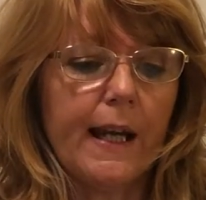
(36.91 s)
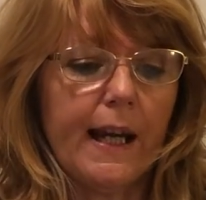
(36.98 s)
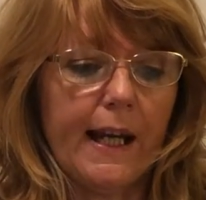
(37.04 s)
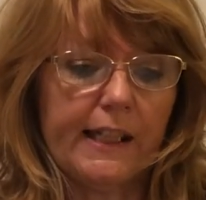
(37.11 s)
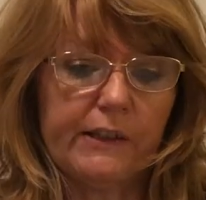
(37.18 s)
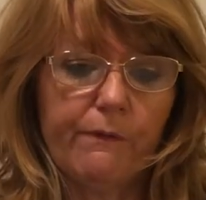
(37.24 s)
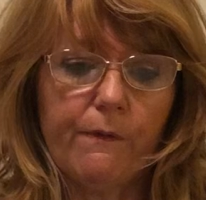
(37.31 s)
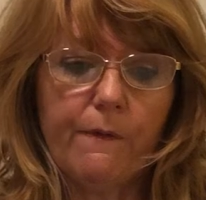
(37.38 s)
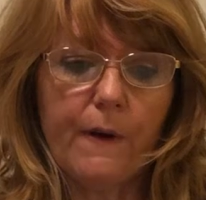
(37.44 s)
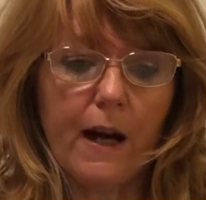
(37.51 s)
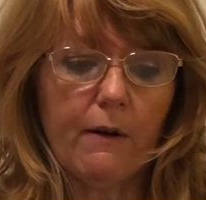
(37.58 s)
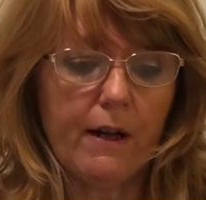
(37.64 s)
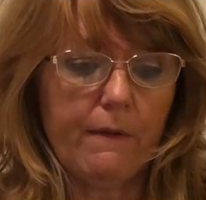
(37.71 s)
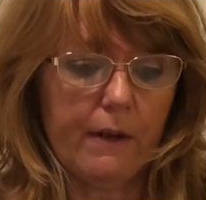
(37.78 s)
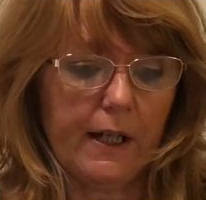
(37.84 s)
It's
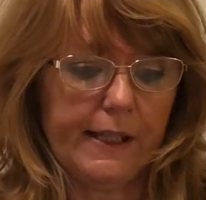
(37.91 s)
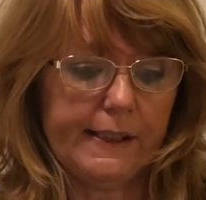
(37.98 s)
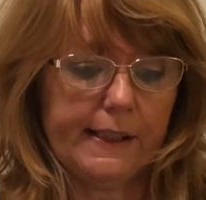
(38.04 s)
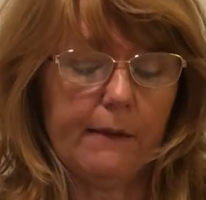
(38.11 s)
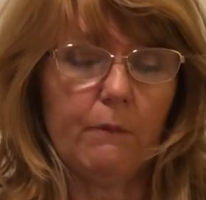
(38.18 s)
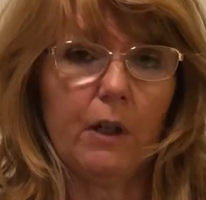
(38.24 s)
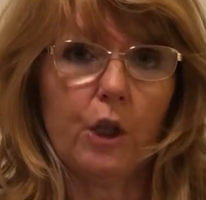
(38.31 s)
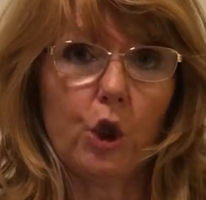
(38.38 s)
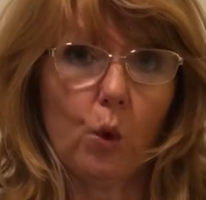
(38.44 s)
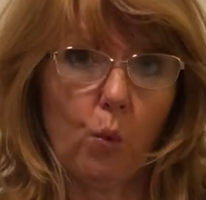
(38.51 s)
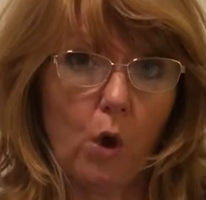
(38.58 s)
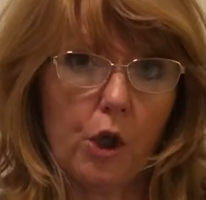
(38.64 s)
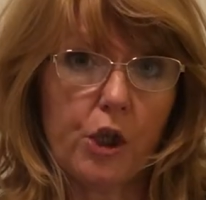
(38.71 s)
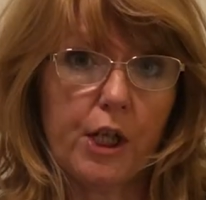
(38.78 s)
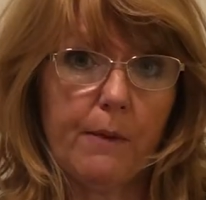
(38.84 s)
very similar to
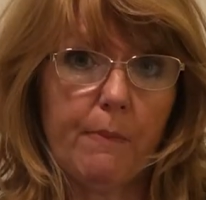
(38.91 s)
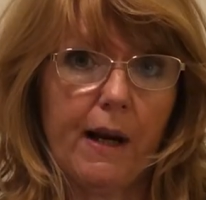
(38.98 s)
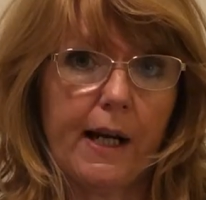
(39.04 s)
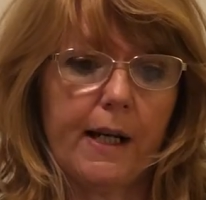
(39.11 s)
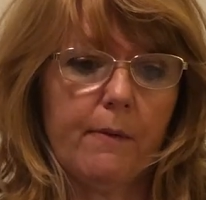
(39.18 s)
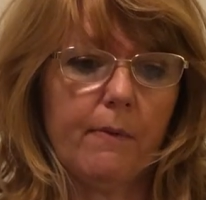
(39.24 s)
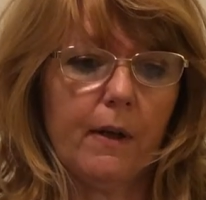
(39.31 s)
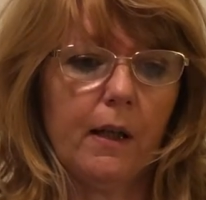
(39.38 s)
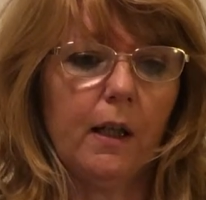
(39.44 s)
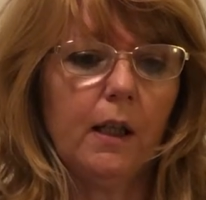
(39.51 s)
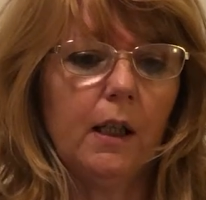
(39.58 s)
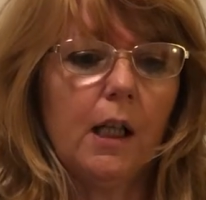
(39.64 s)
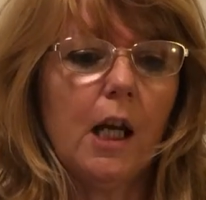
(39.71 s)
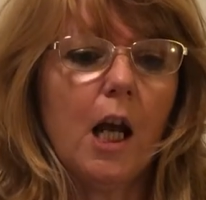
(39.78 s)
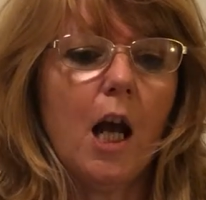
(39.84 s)
washi paper,
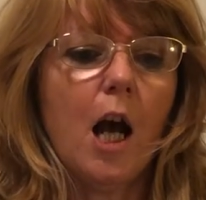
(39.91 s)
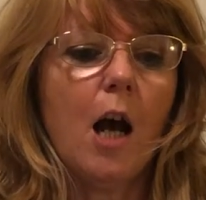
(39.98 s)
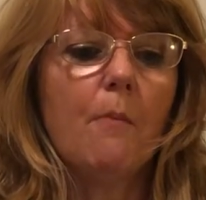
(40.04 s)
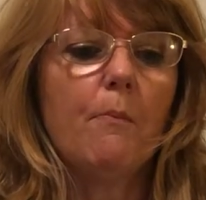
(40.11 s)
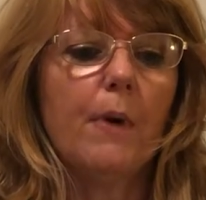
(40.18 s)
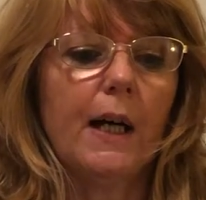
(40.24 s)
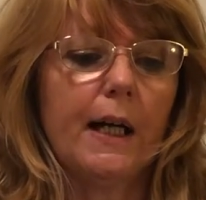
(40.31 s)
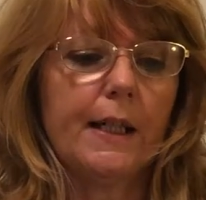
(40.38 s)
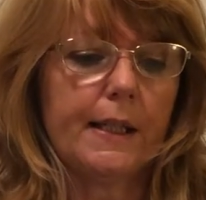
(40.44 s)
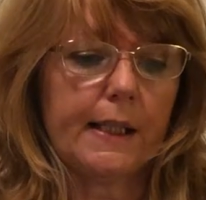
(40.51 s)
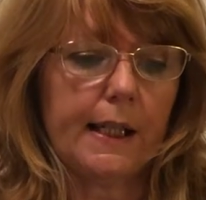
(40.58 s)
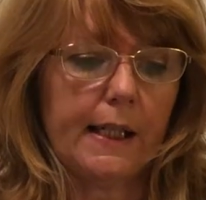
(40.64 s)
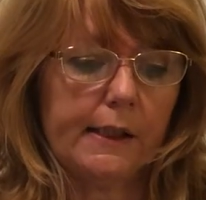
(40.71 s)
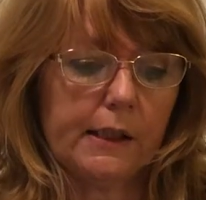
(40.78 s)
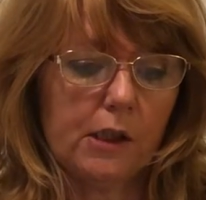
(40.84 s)
but
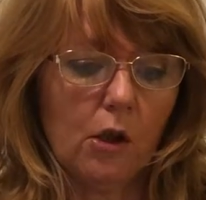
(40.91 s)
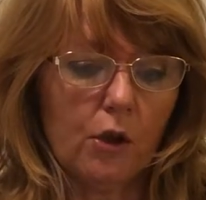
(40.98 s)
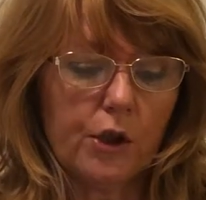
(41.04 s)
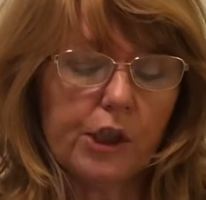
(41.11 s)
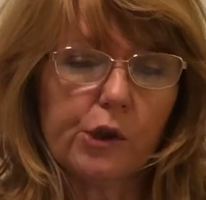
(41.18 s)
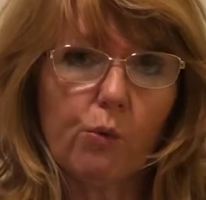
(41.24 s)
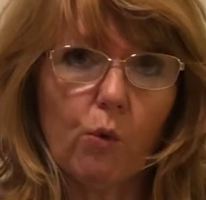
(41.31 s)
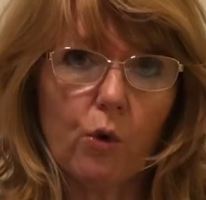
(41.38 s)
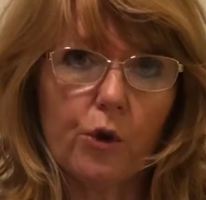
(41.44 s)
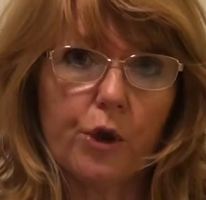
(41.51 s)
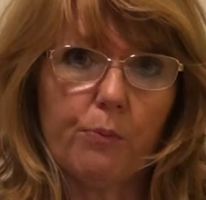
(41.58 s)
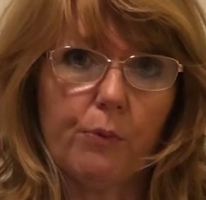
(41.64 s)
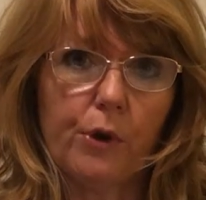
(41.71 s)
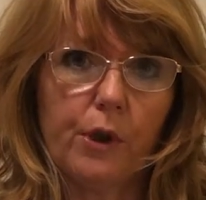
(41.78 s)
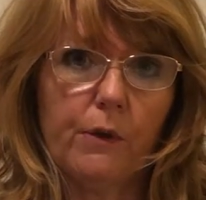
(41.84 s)
it's not as
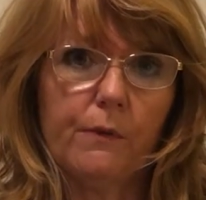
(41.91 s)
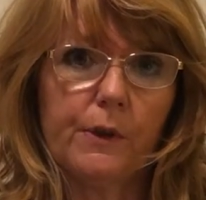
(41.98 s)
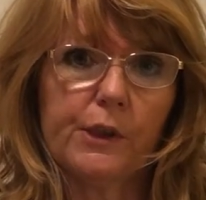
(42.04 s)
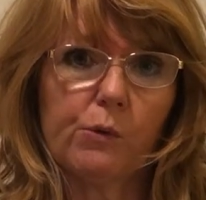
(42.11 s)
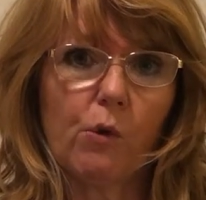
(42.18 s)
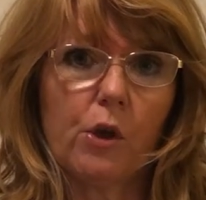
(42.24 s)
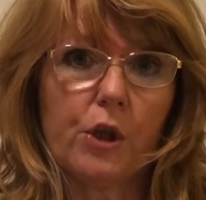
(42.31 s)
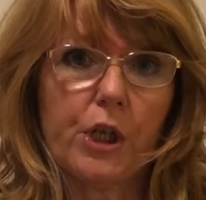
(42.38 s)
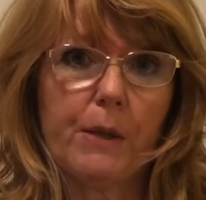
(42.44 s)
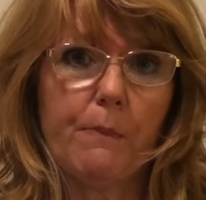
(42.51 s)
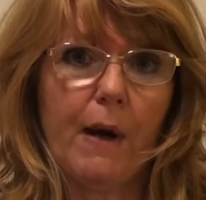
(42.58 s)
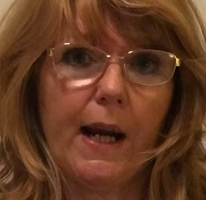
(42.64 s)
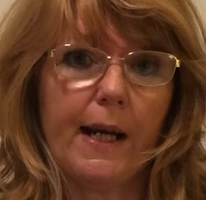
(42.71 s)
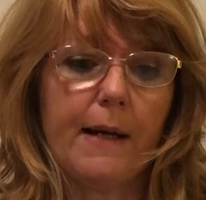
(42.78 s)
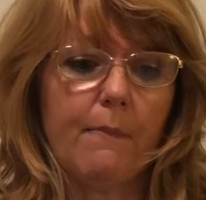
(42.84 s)
waterproof as washi
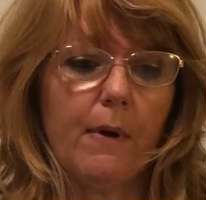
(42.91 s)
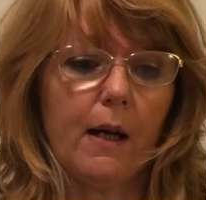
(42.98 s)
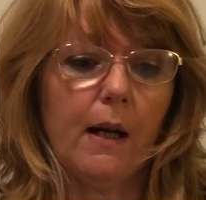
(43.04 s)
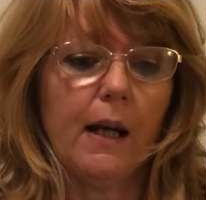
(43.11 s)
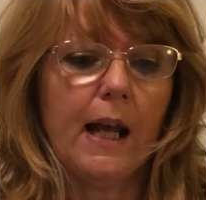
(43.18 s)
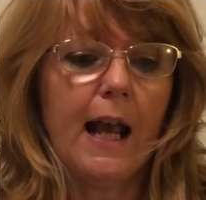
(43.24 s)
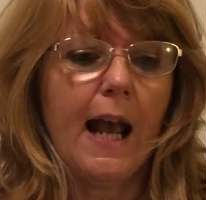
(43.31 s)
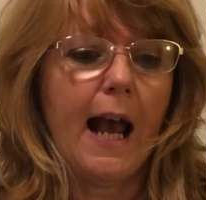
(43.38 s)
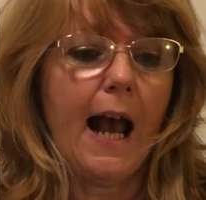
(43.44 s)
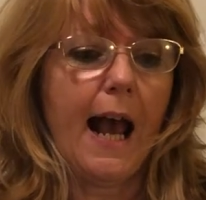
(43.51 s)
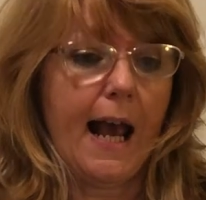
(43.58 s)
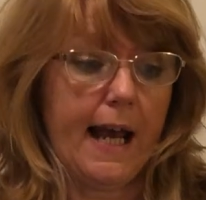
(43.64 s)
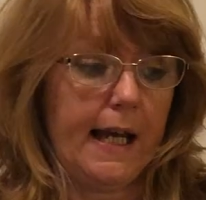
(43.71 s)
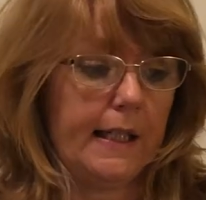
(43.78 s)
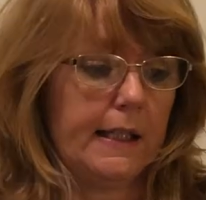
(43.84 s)
paper
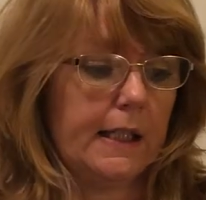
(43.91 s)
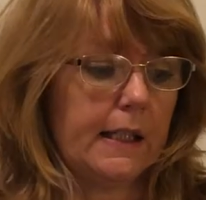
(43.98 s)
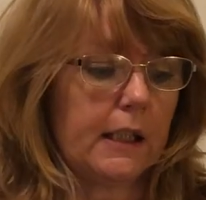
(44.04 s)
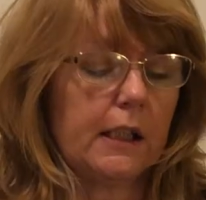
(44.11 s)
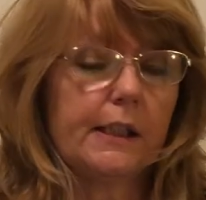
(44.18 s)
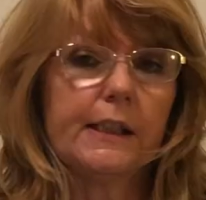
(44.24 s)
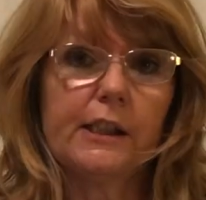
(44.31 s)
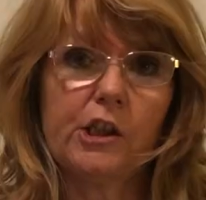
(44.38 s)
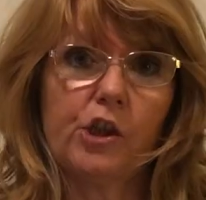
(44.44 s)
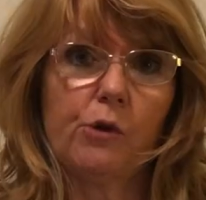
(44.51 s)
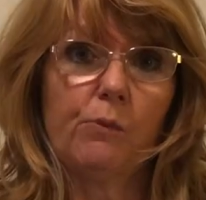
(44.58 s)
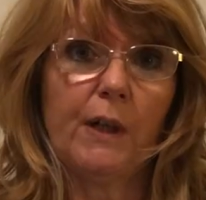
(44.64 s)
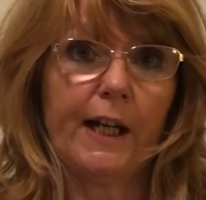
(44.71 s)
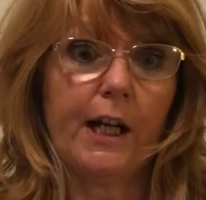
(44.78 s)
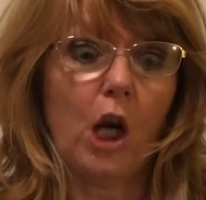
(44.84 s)
and
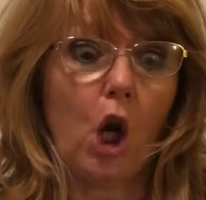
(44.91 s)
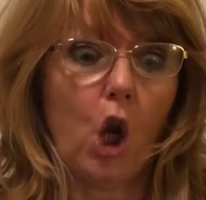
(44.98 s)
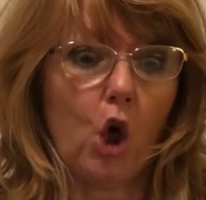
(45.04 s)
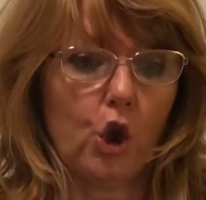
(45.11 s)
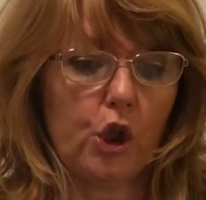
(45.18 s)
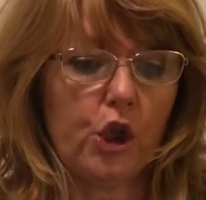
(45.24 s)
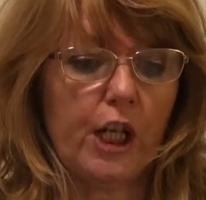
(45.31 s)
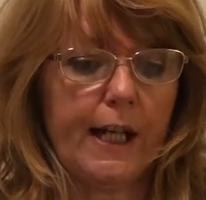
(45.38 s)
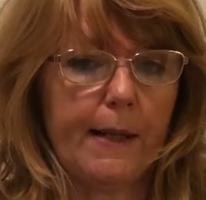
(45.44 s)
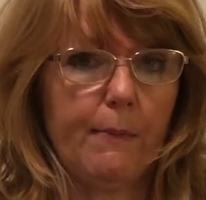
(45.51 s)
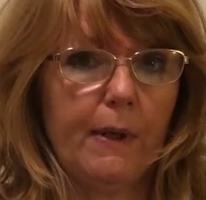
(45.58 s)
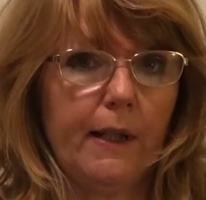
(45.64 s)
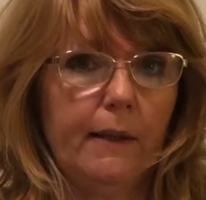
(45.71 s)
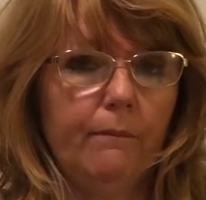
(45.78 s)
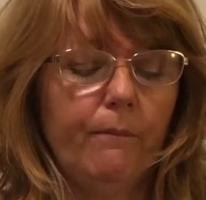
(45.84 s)
considerably a lot cheaper.